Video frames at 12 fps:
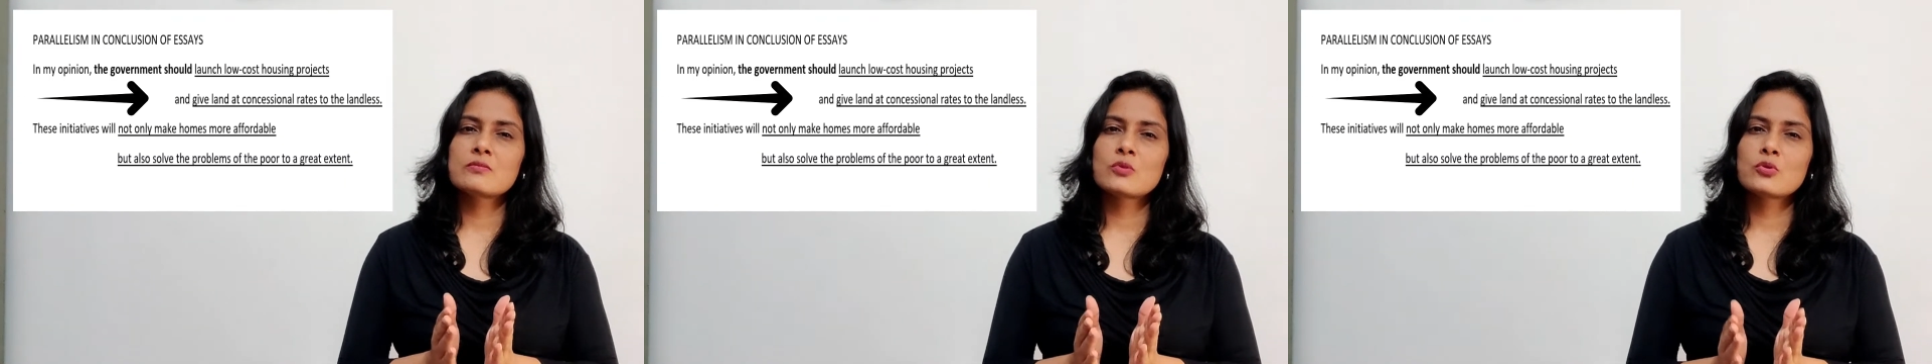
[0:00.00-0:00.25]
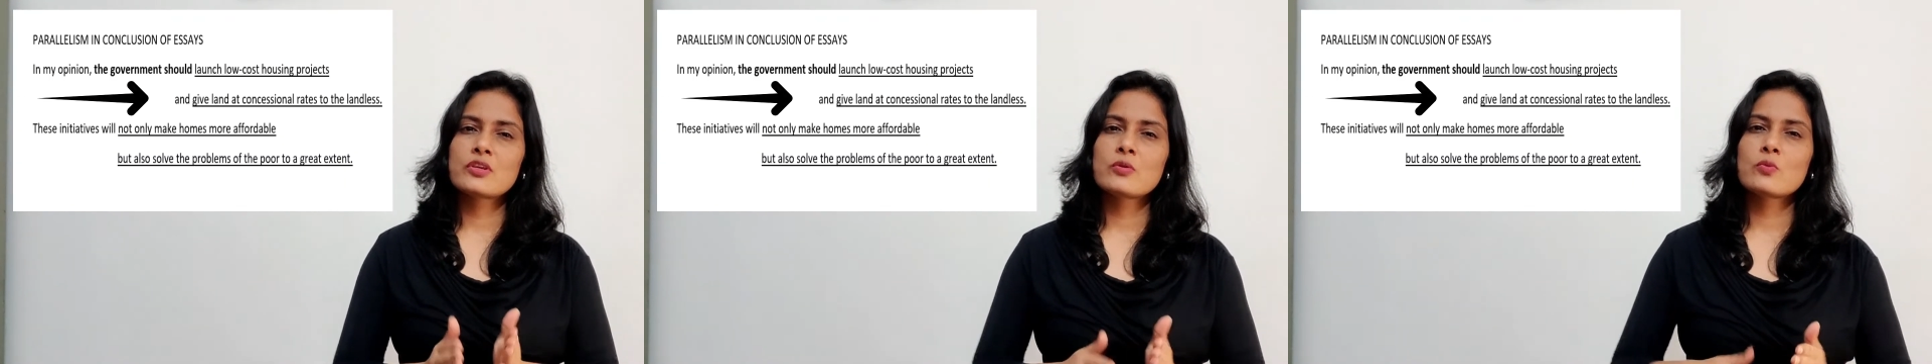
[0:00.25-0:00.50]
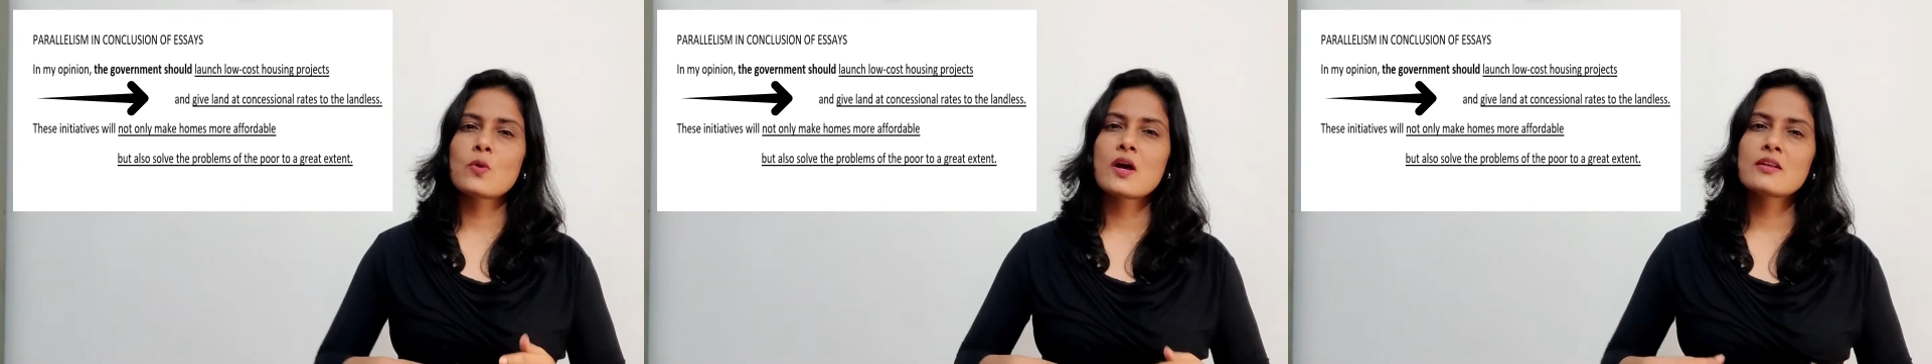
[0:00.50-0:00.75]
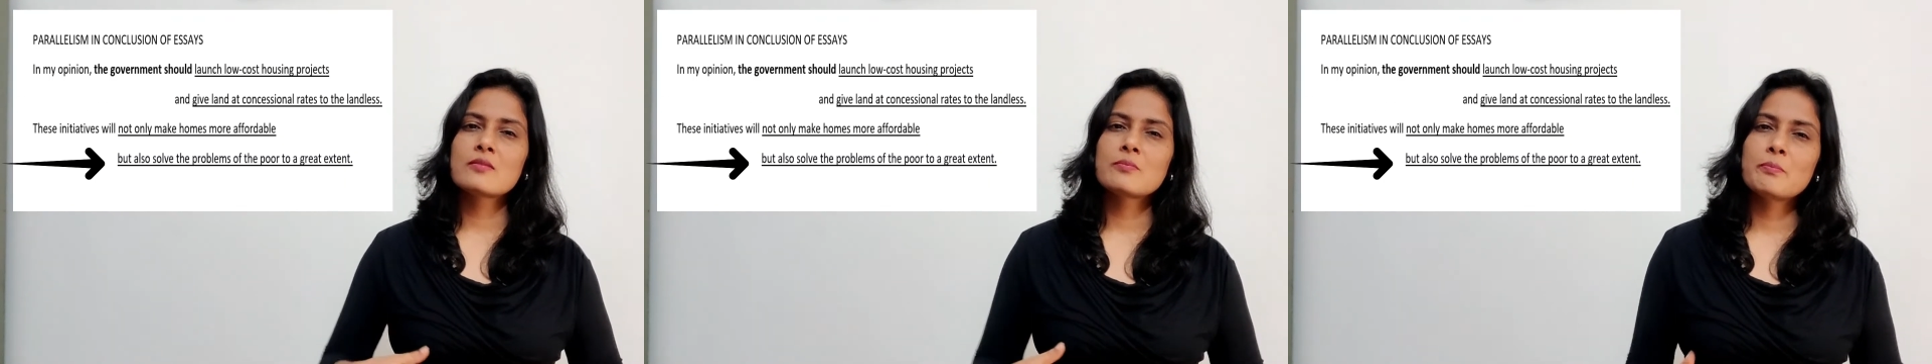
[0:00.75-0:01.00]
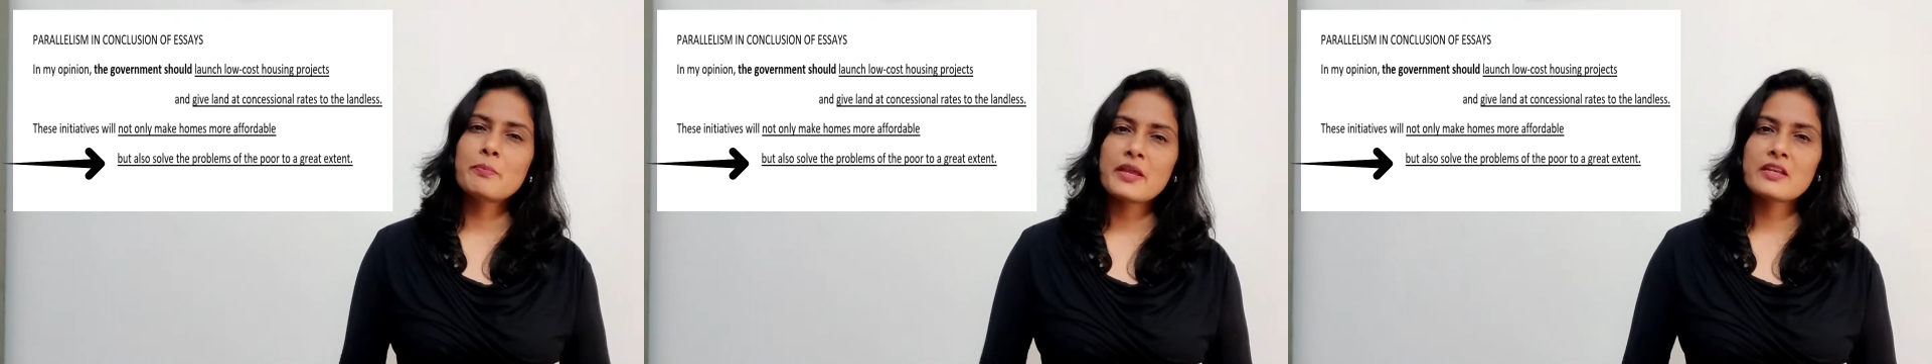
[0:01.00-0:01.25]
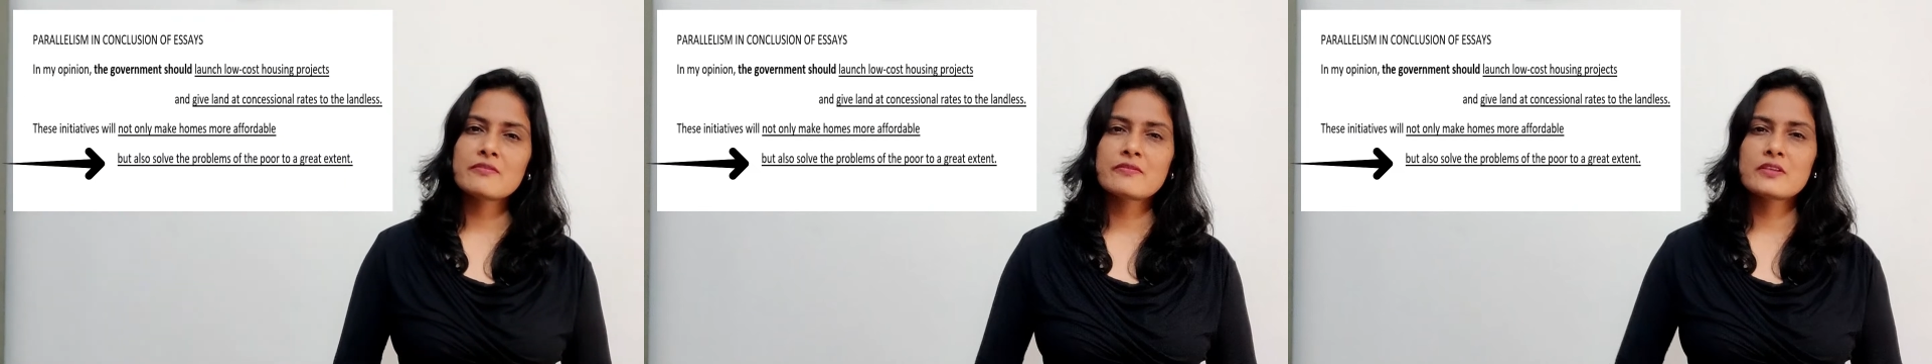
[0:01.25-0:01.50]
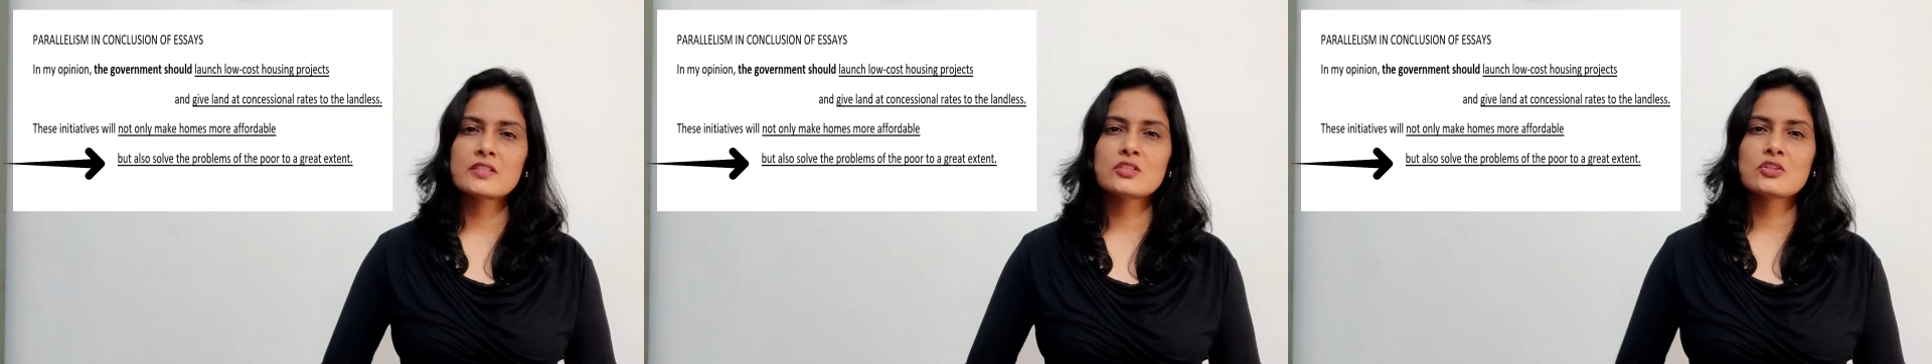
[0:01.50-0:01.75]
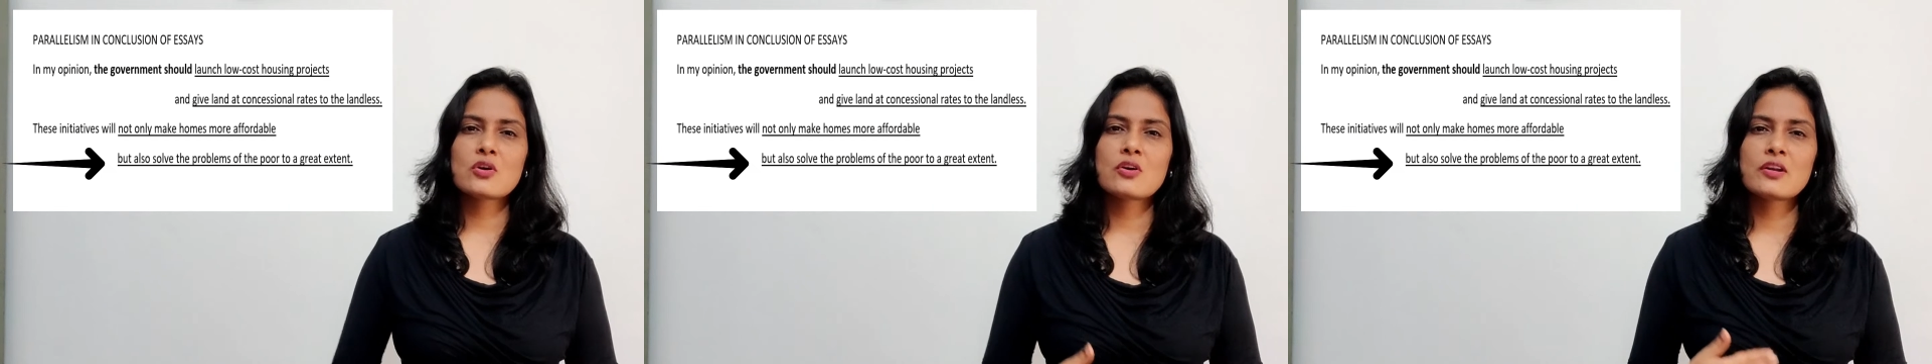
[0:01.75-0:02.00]
more than one
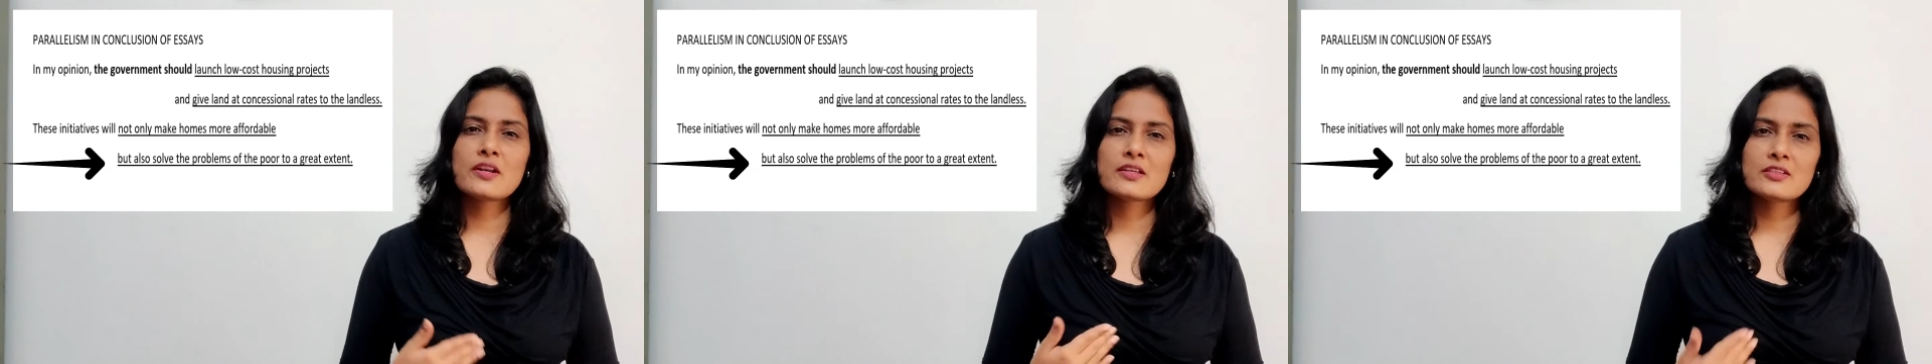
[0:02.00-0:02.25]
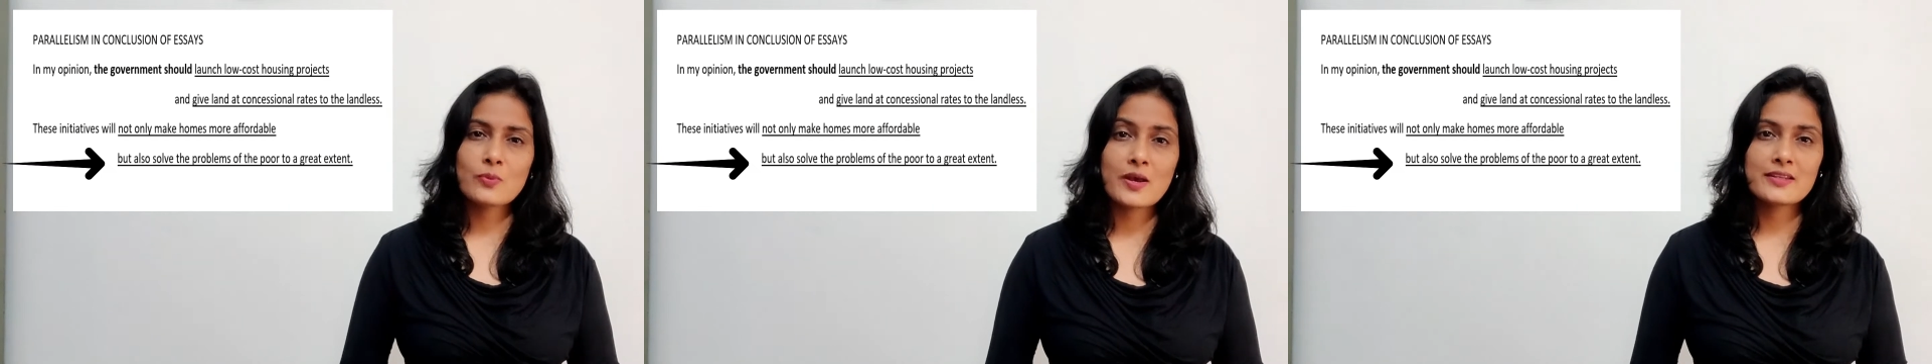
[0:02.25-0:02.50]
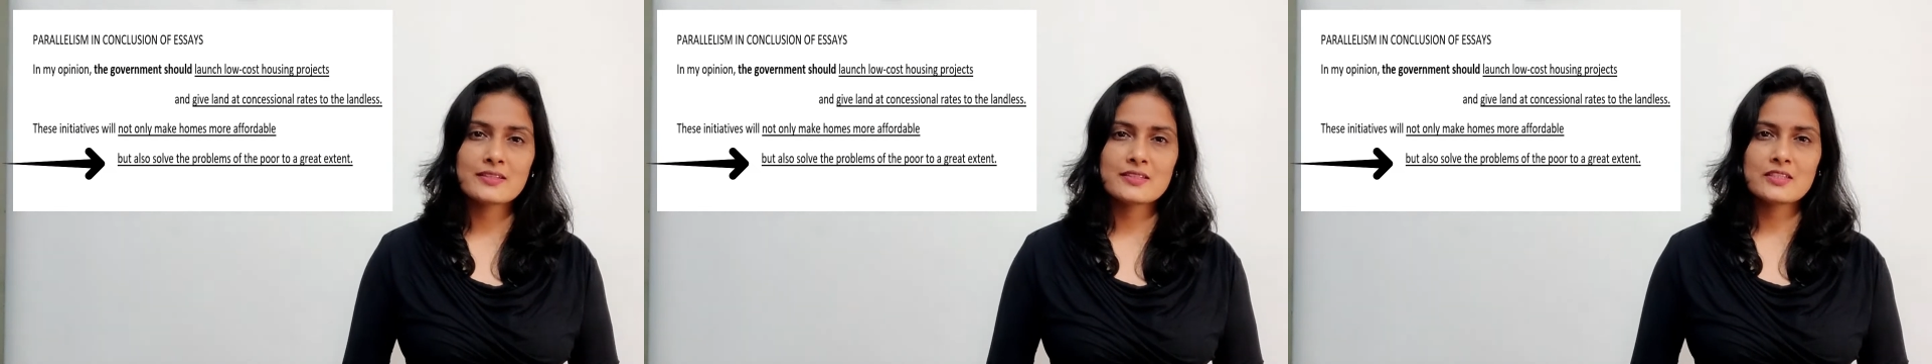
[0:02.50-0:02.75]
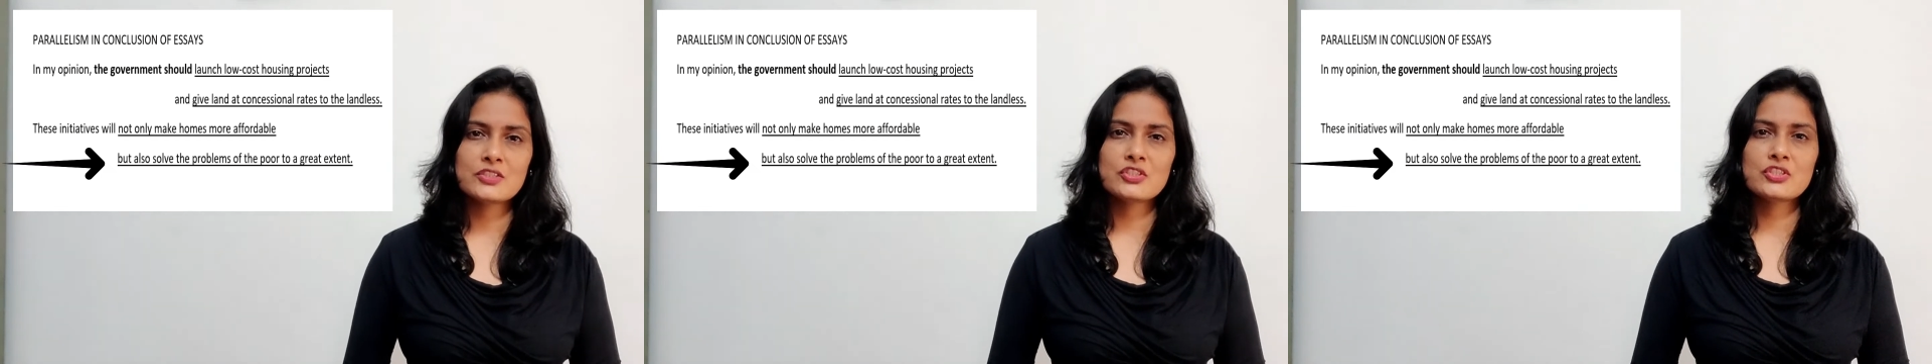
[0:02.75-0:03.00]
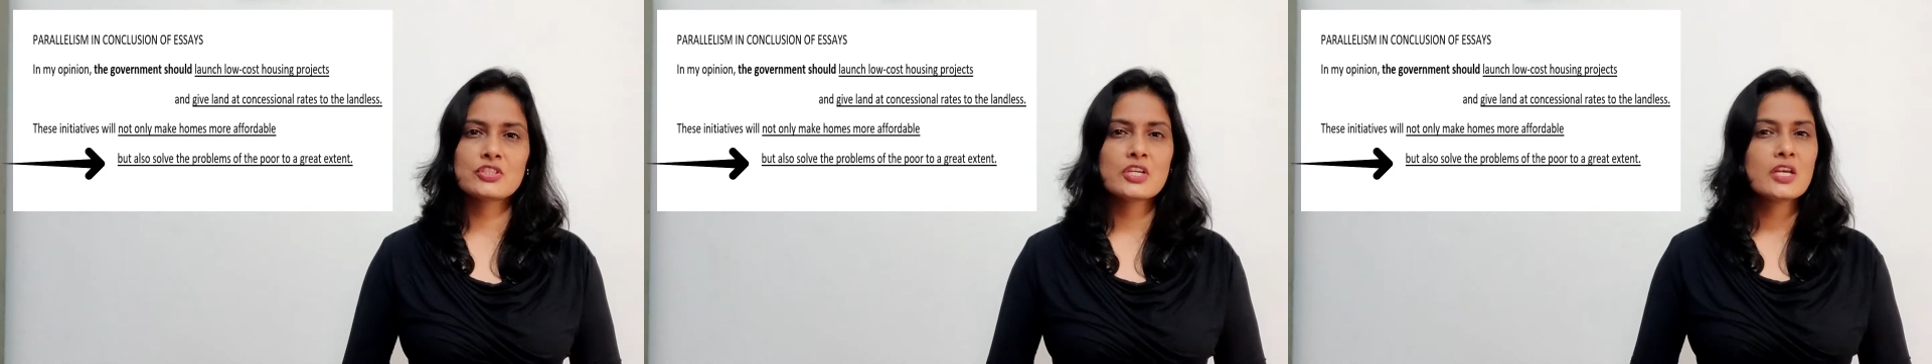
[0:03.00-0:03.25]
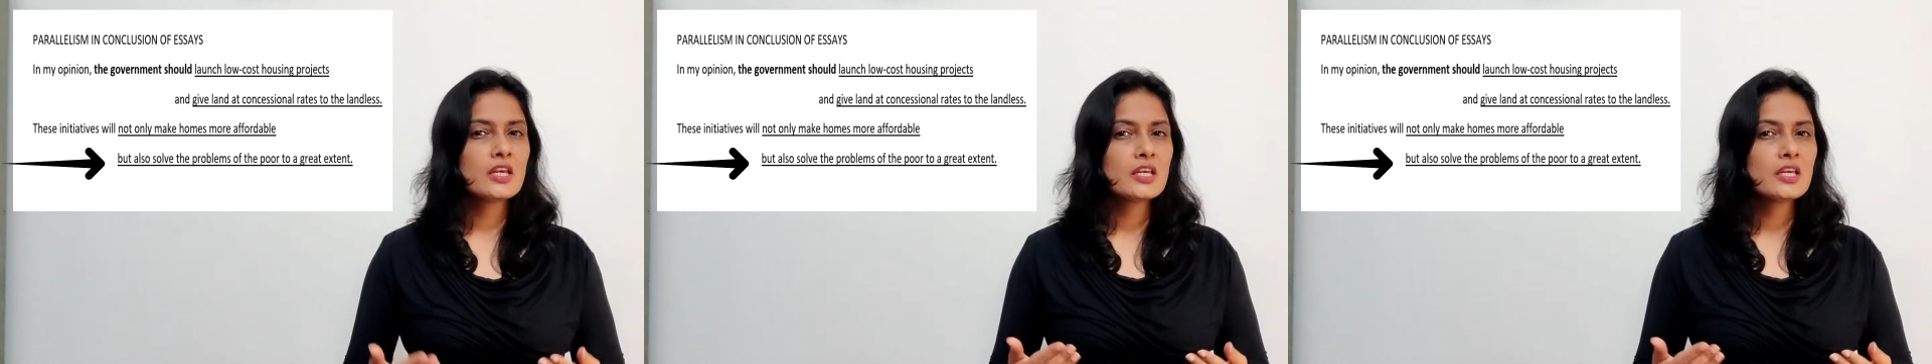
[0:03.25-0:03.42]
benefit or advantage